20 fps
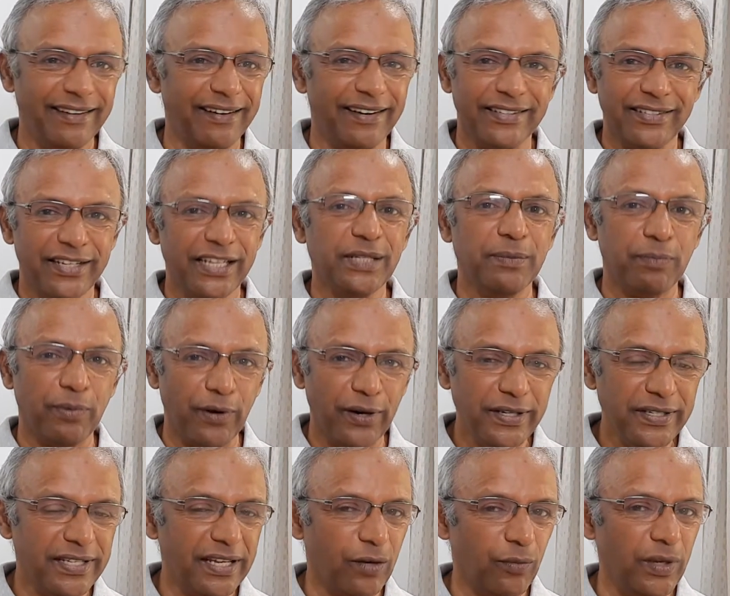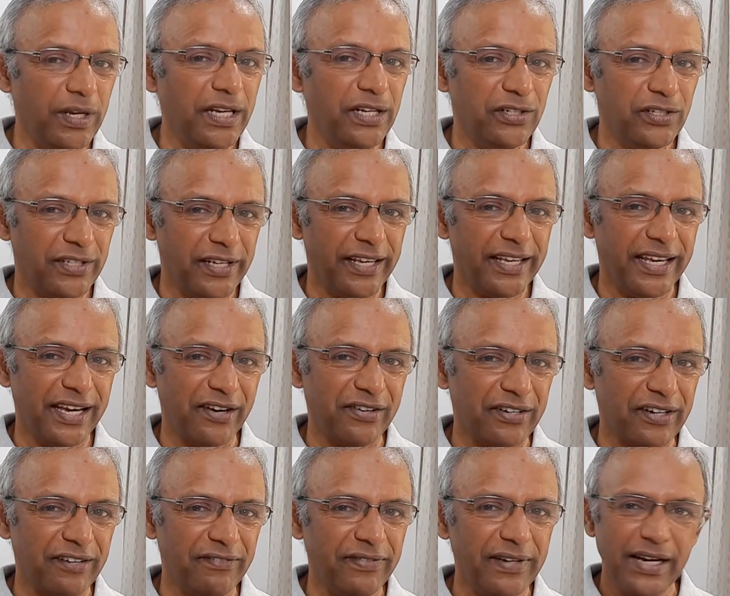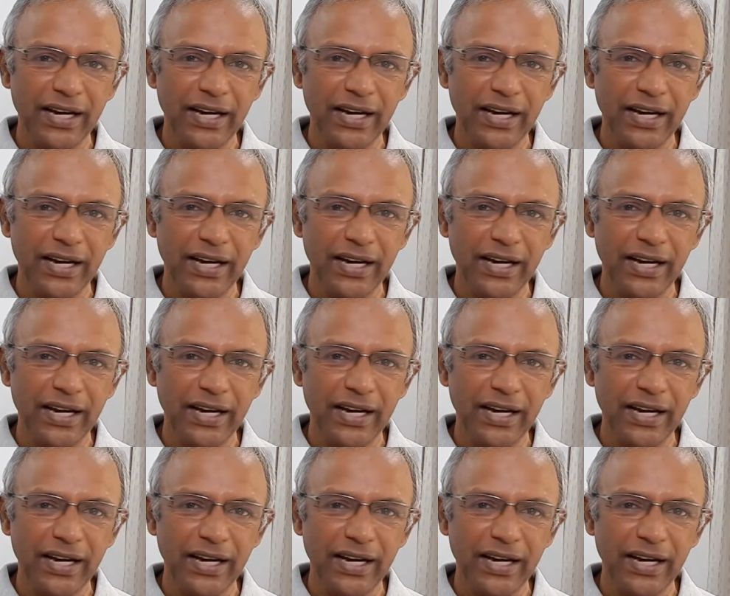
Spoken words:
are 6 points that we need to take care of.